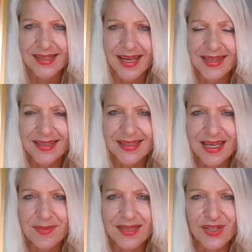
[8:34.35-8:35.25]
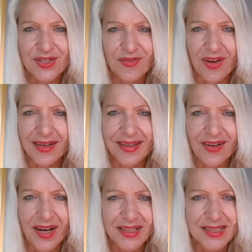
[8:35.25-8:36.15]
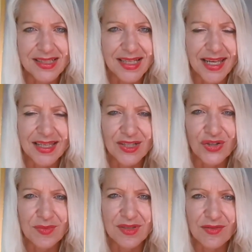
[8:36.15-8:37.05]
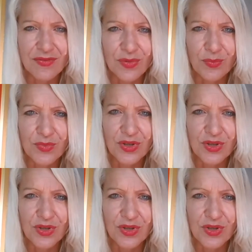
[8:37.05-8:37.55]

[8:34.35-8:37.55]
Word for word: Take the steps that you're divinely guided to take in terms of your,